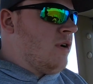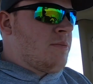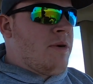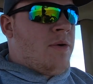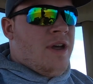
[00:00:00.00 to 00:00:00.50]

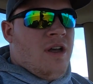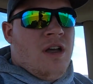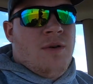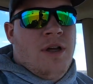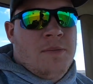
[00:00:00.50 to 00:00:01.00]
My way
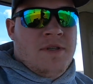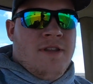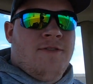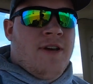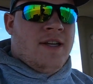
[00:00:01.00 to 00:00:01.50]
all the way up to
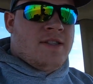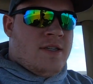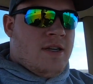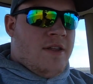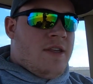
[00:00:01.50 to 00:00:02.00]
the
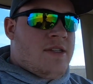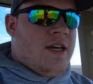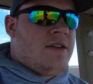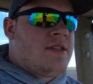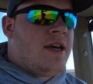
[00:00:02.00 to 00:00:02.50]
fence on the
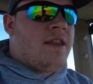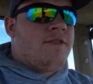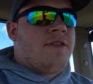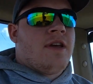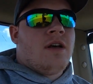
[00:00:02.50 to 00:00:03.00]
south side of
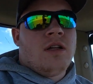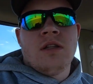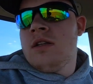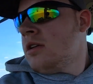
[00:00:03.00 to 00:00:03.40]
the field.